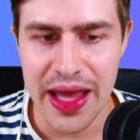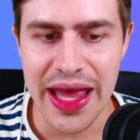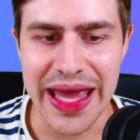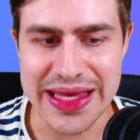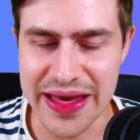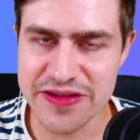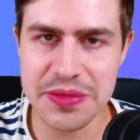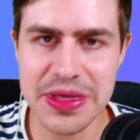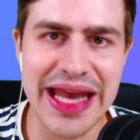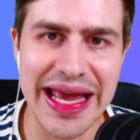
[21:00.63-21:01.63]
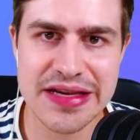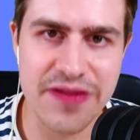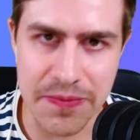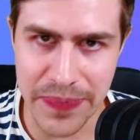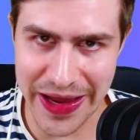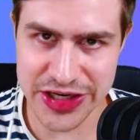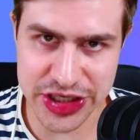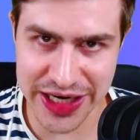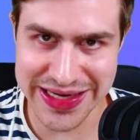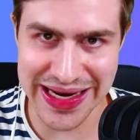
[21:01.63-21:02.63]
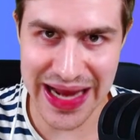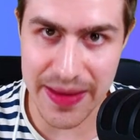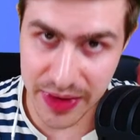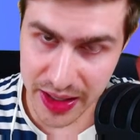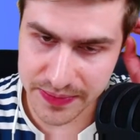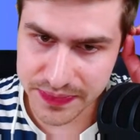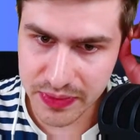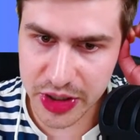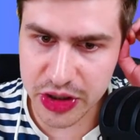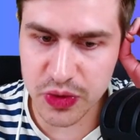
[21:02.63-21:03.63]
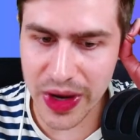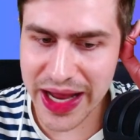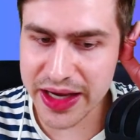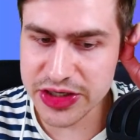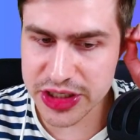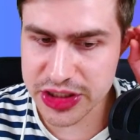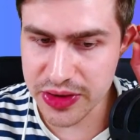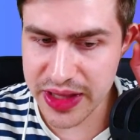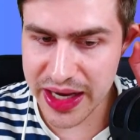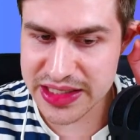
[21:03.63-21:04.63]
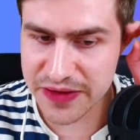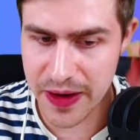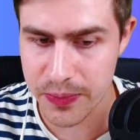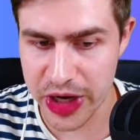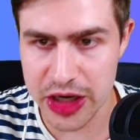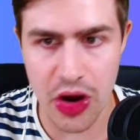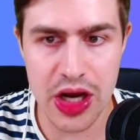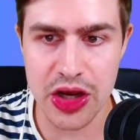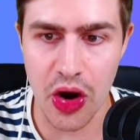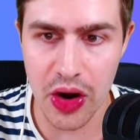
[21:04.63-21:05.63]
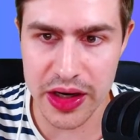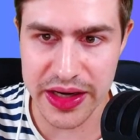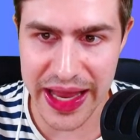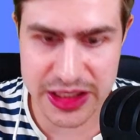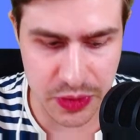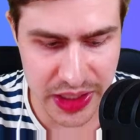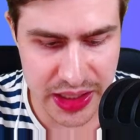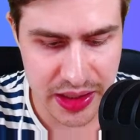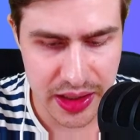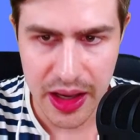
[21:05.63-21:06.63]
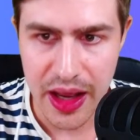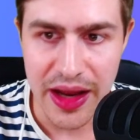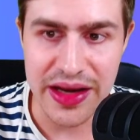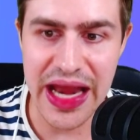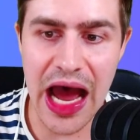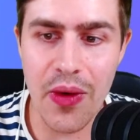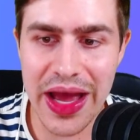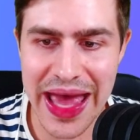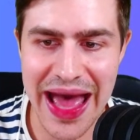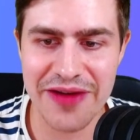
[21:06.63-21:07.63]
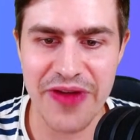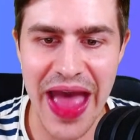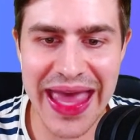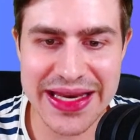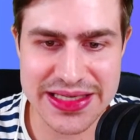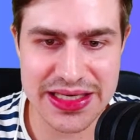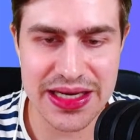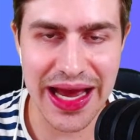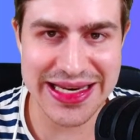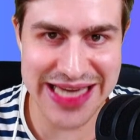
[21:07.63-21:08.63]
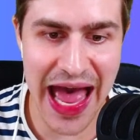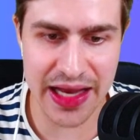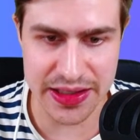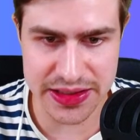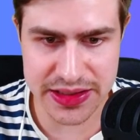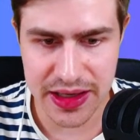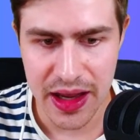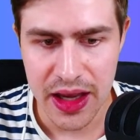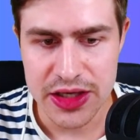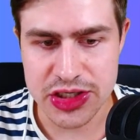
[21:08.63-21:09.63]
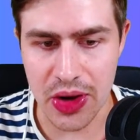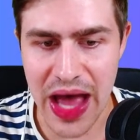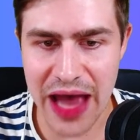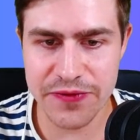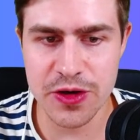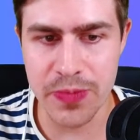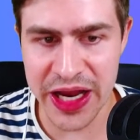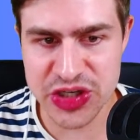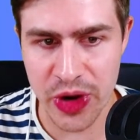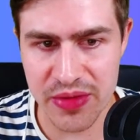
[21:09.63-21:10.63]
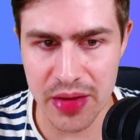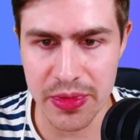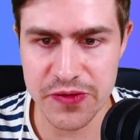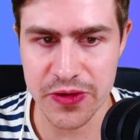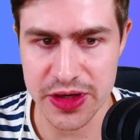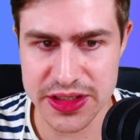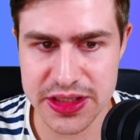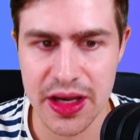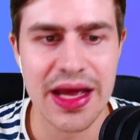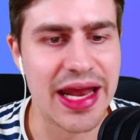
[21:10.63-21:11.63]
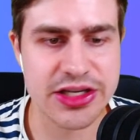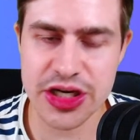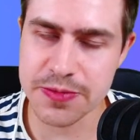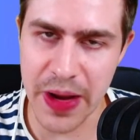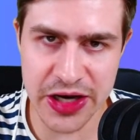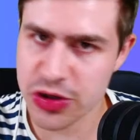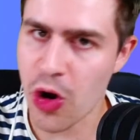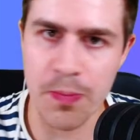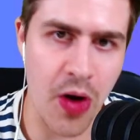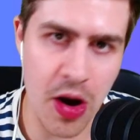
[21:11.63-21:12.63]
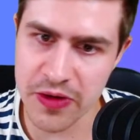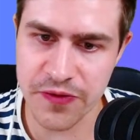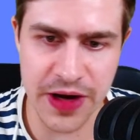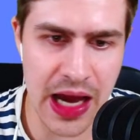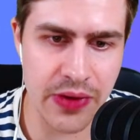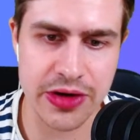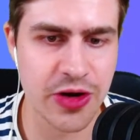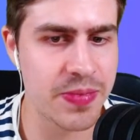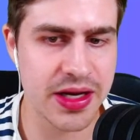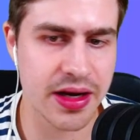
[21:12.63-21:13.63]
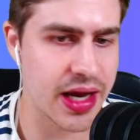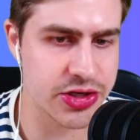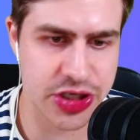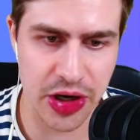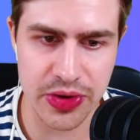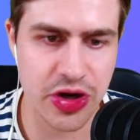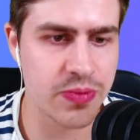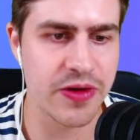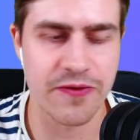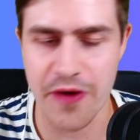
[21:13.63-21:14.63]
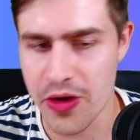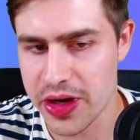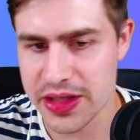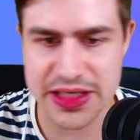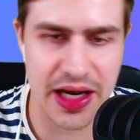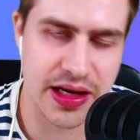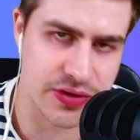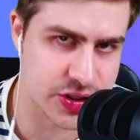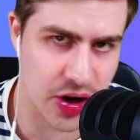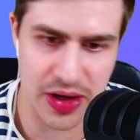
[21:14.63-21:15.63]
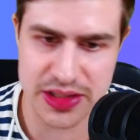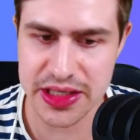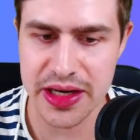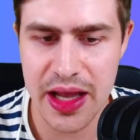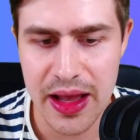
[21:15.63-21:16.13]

it gives me less of a benching dilemma. Because what I can just do then is if I bring in Erling Haaland next week, now I have 8 attackers, so I'll have to bench one of my midfielders. Let's just bench Cole Palmer for now. It could be Garnacho, it could be Foden, Saka, Richarlison,